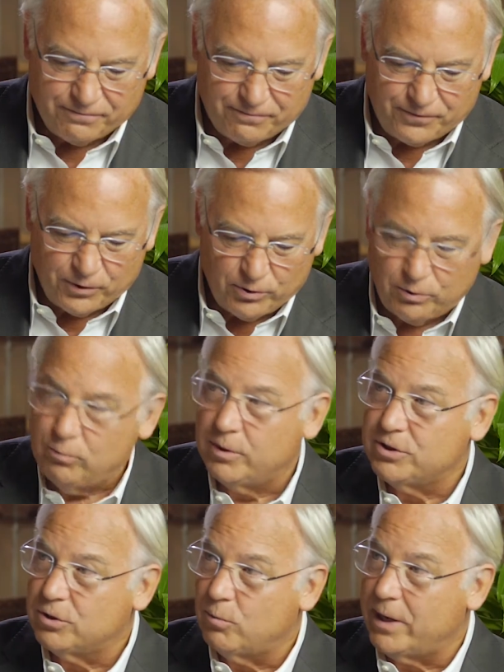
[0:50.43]
food
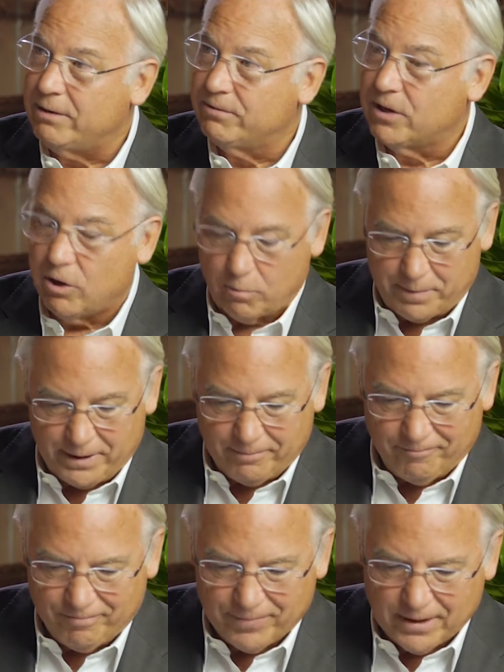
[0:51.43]
was your way of
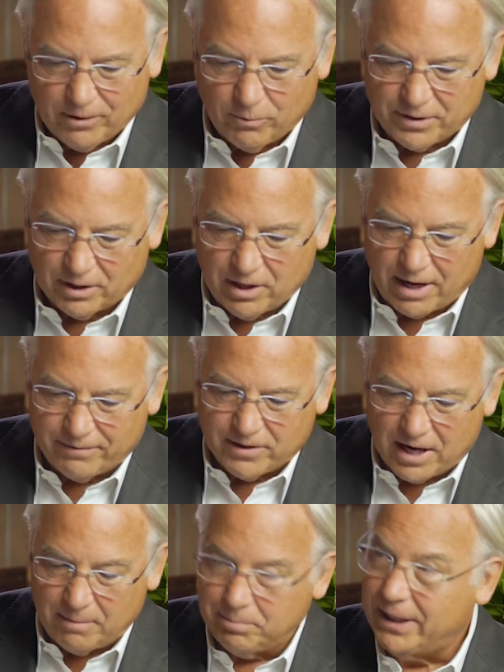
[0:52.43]
coping with a lot of
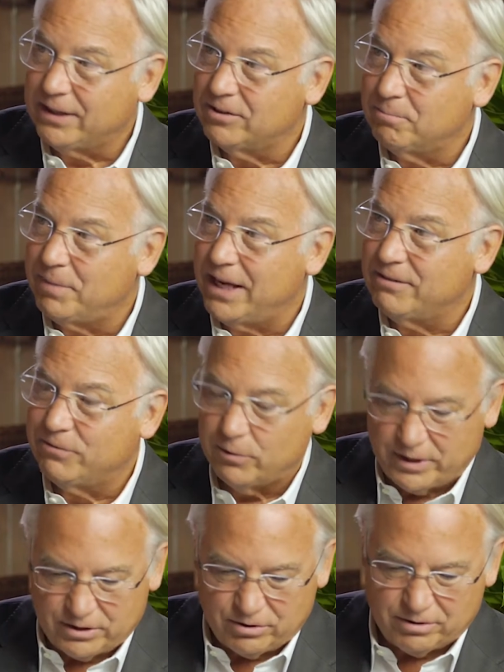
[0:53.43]
complex and
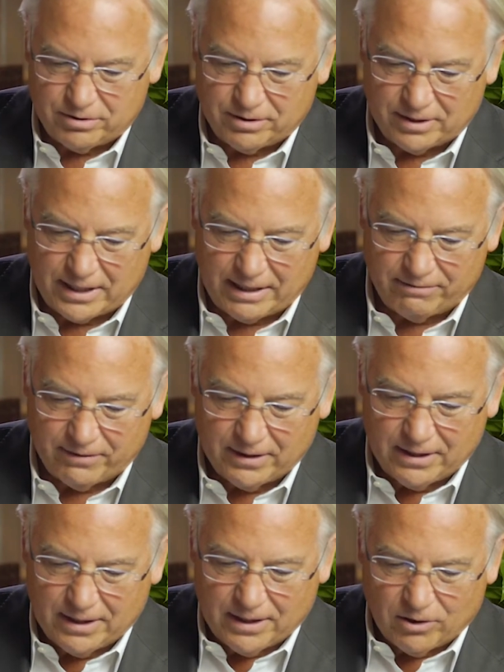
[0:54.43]
painful issues in your life,
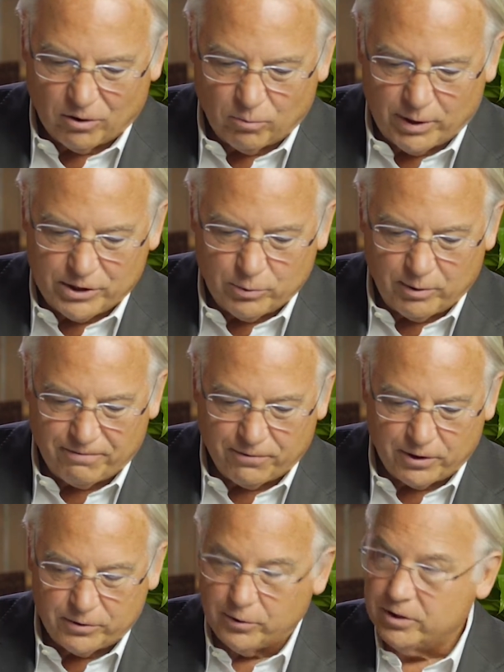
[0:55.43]
or what you
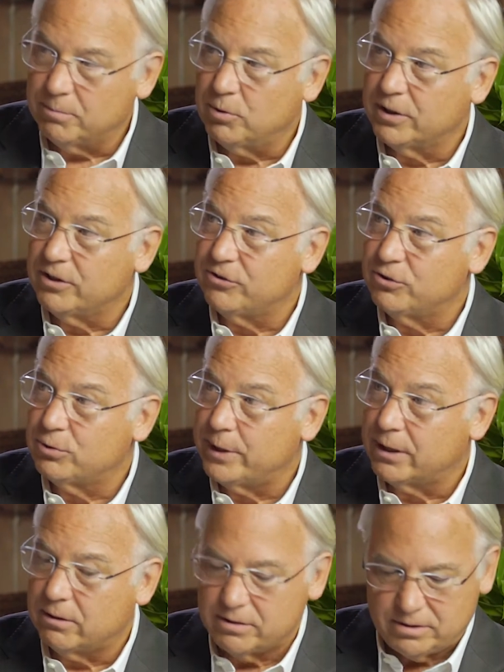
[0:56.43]
refer to in your book as
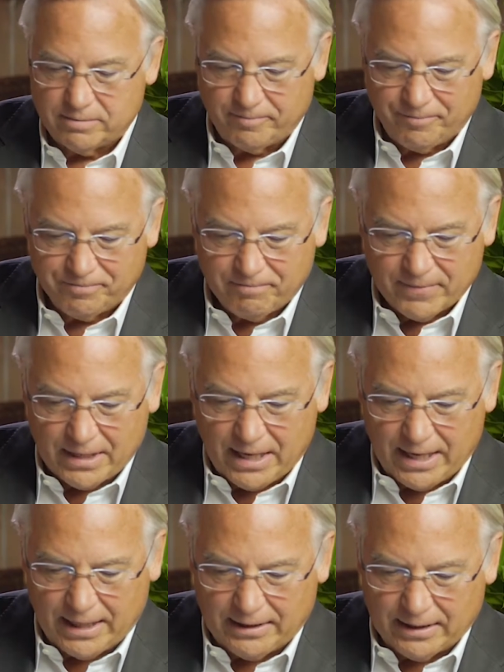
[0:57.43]
triggers.
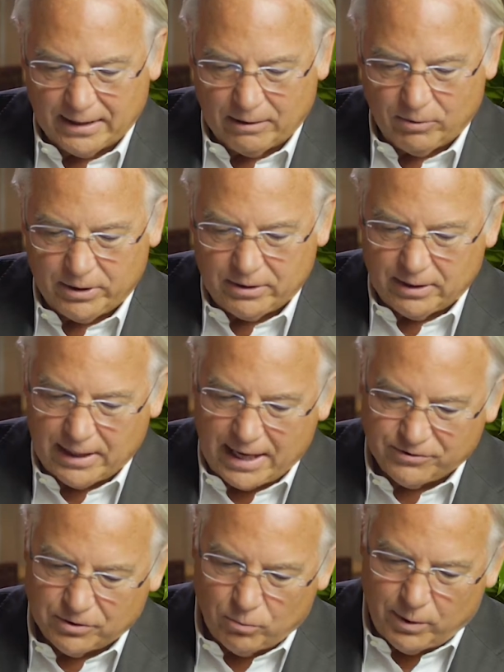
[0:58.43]
And I wanted to
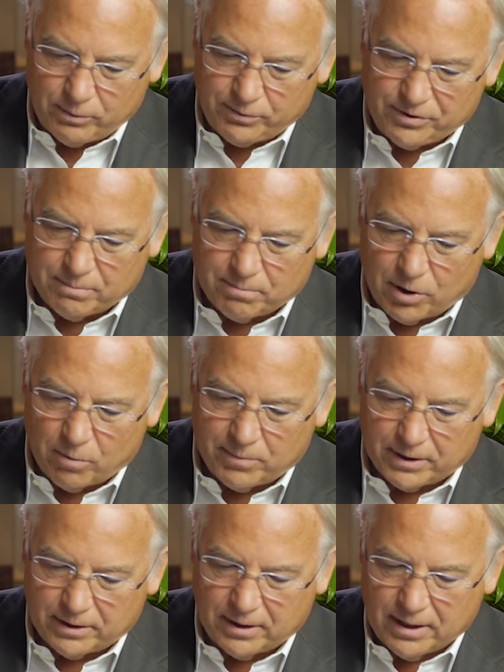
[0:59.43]
ask you, what was the
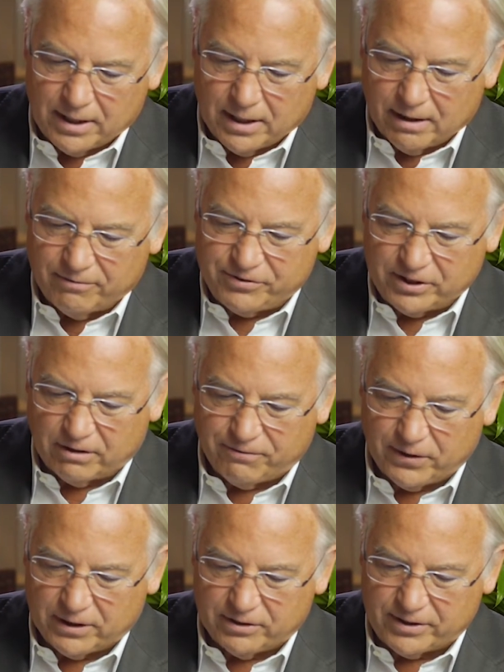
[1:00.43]
moment of
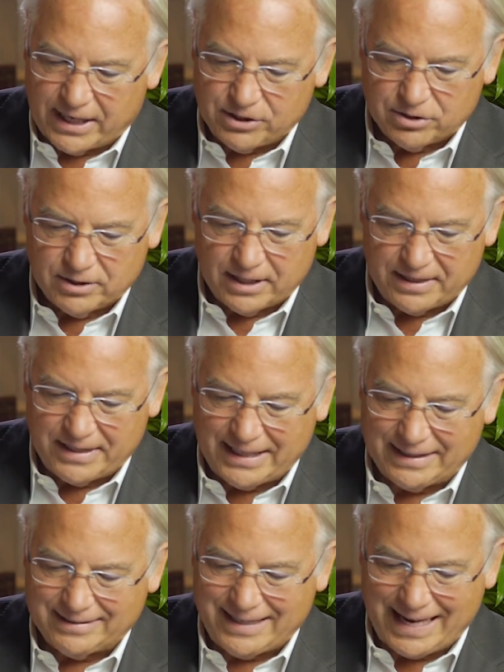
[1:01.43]
self-realization that
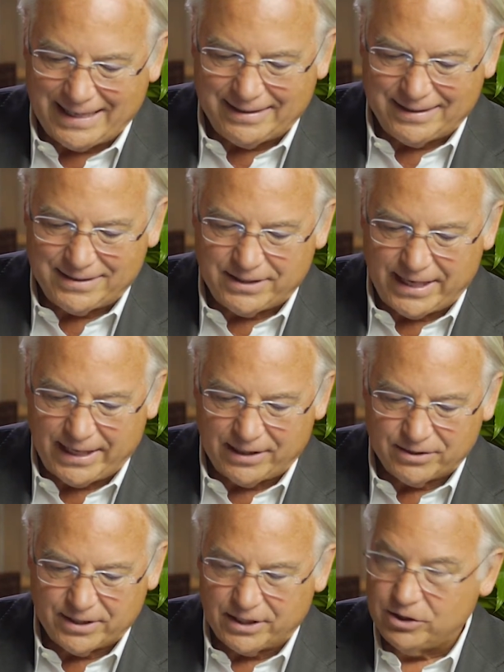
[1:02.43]
things had to
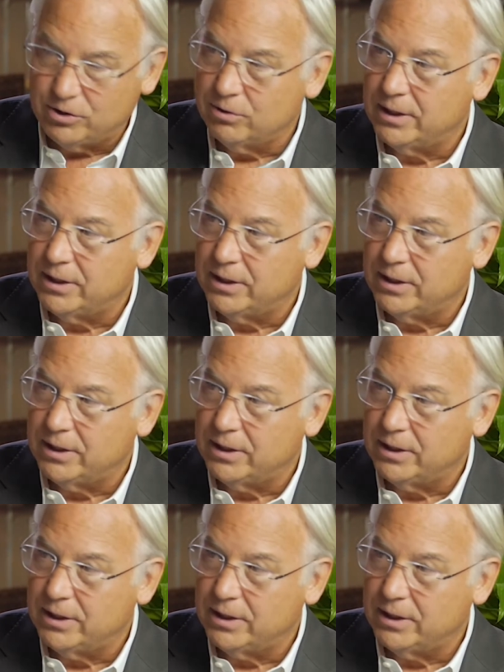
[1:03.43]
change, that you